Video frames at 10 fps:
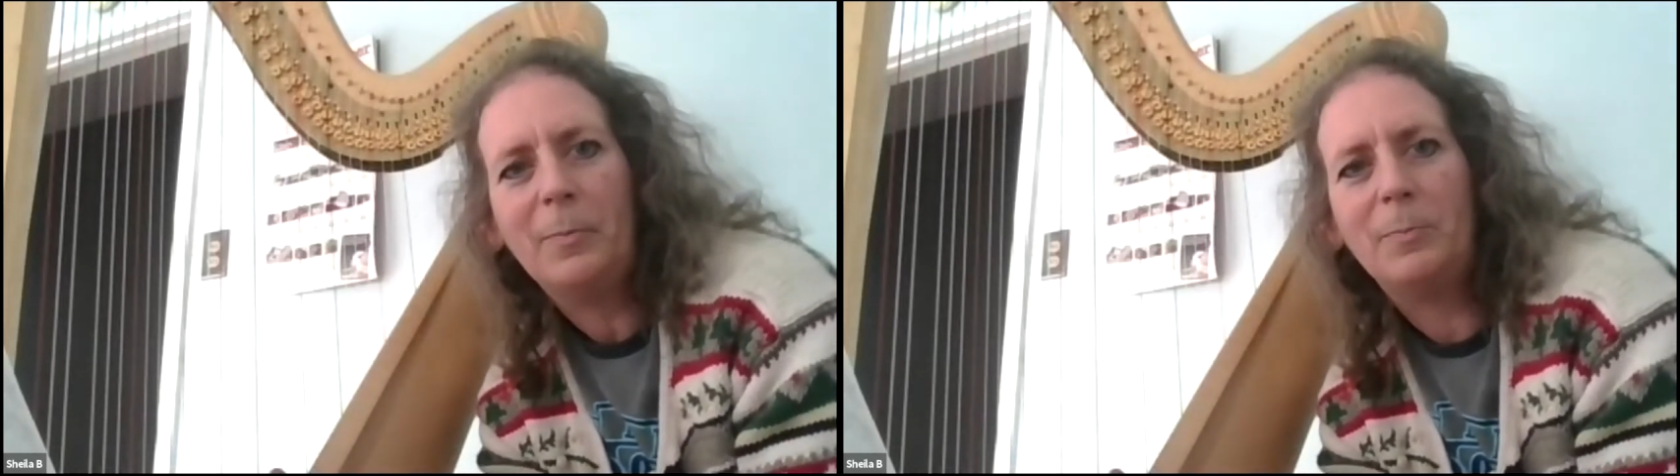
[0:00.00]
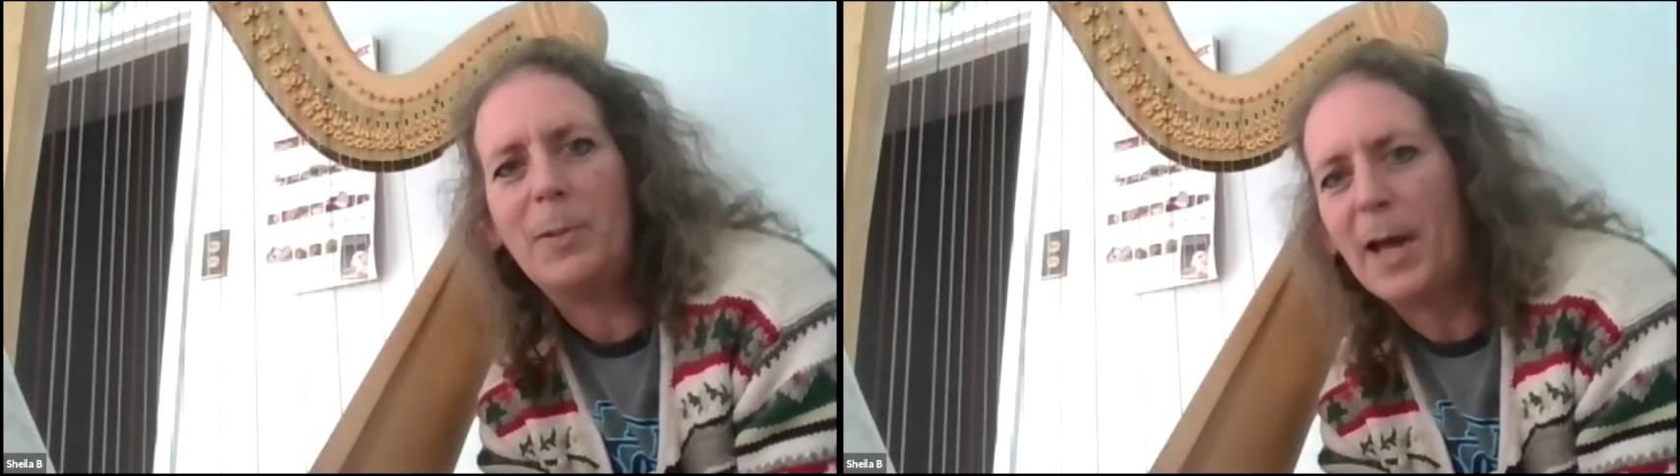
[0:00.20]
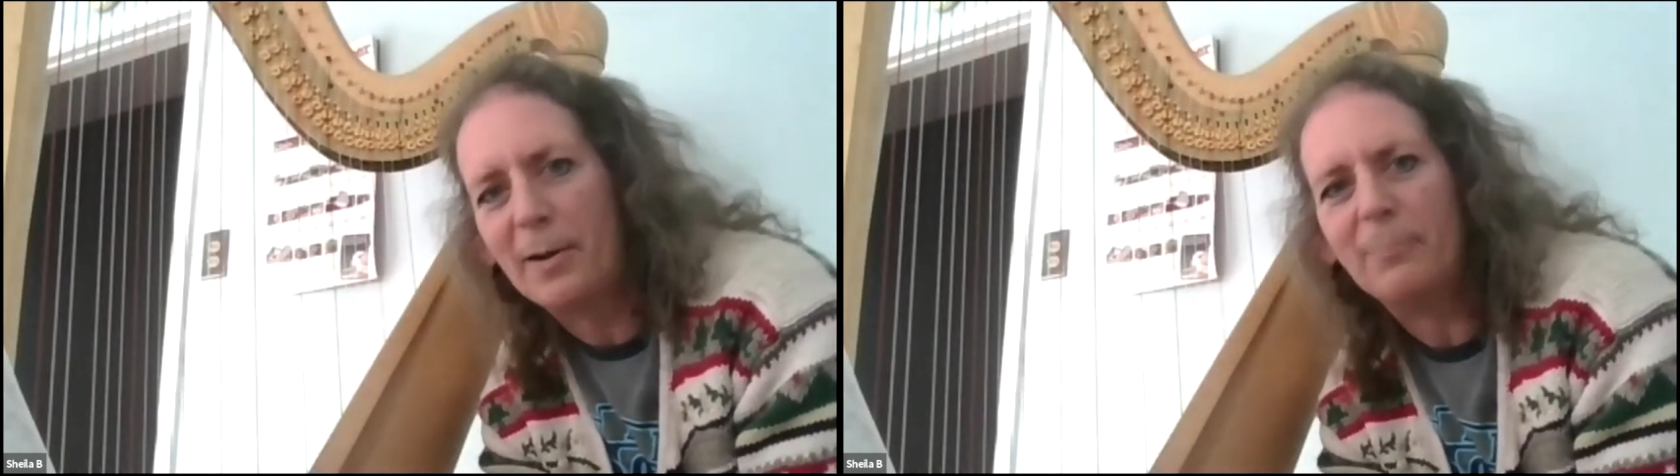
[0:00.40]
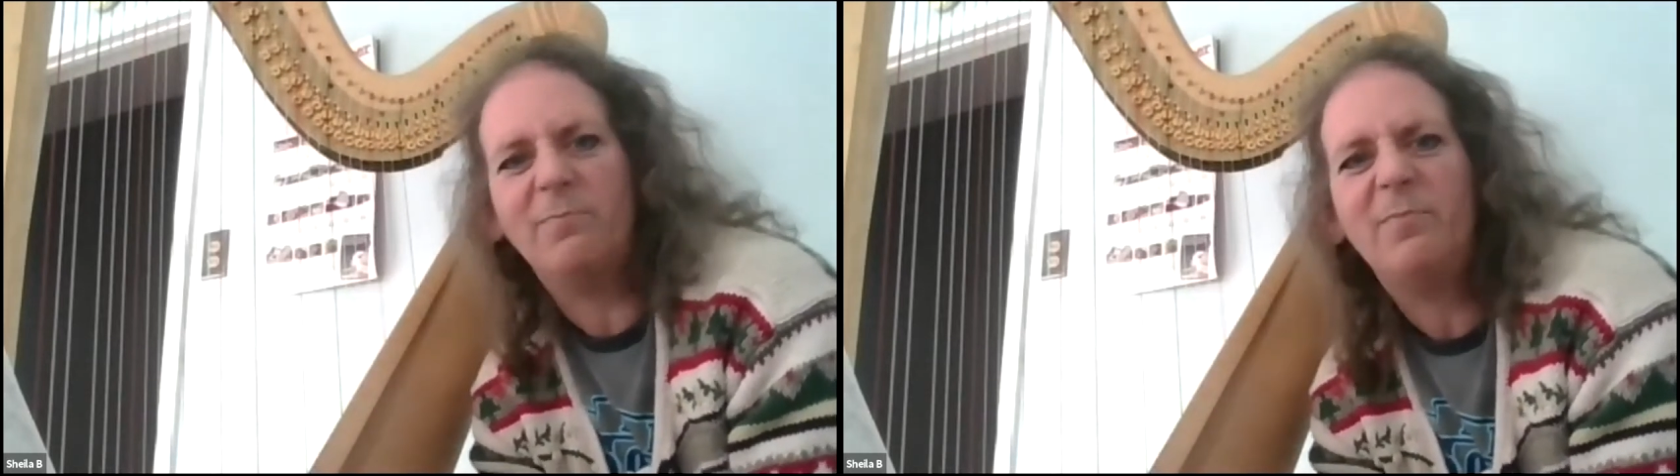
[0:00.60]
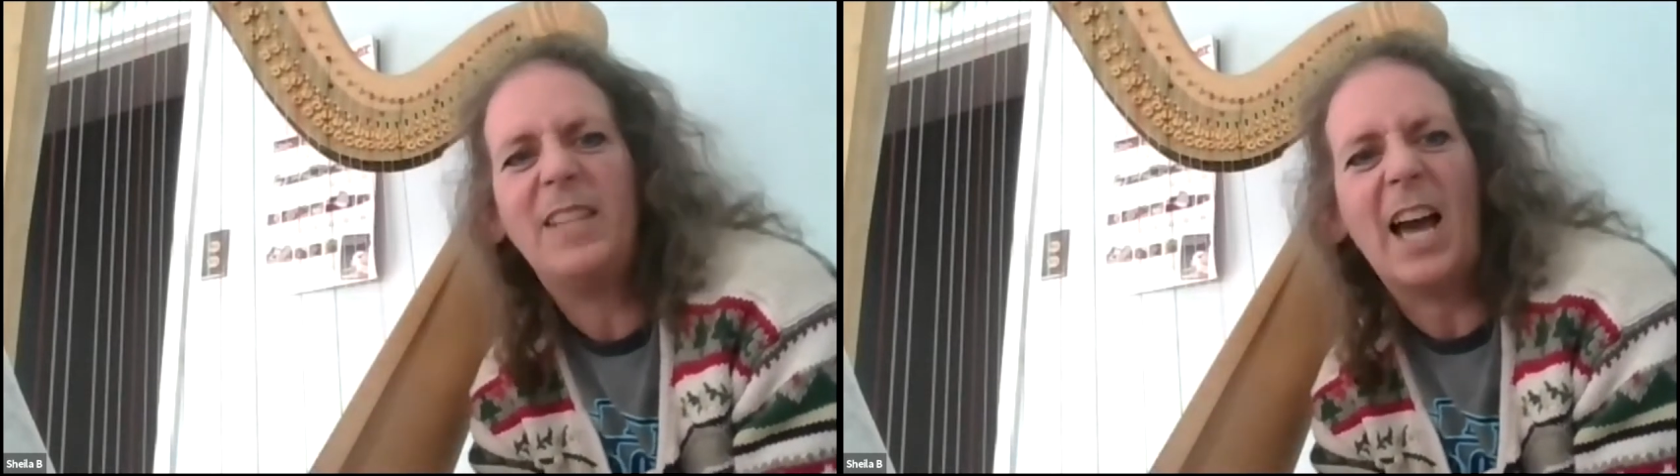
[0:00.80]
But
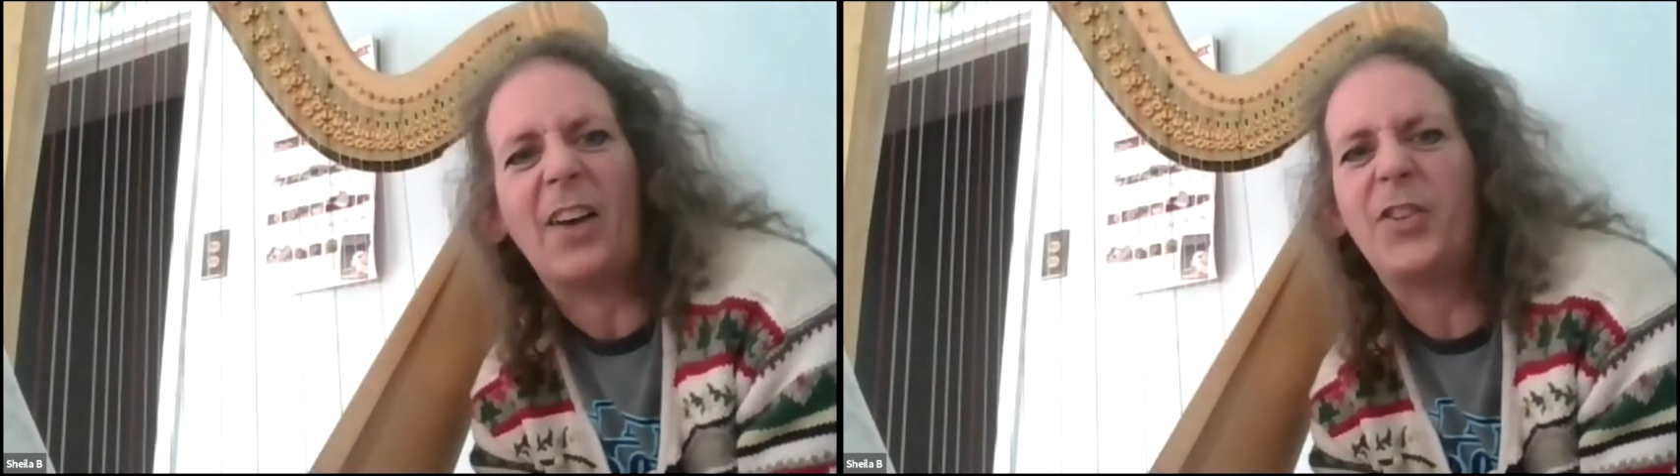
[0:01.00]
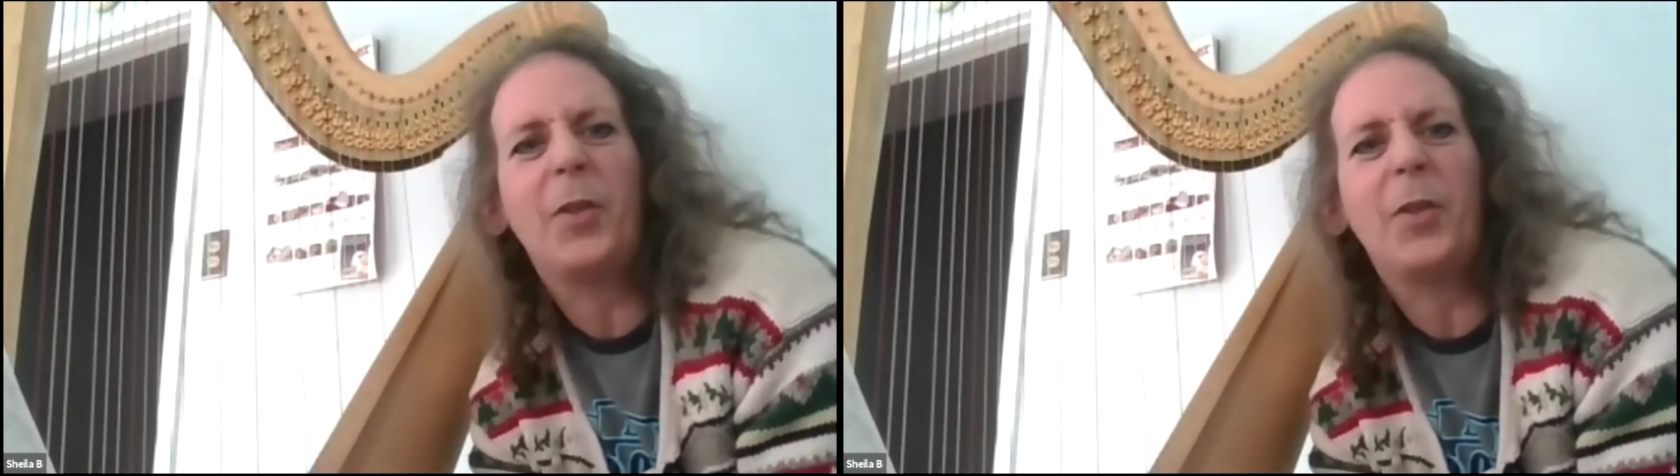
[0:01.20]
yeah, so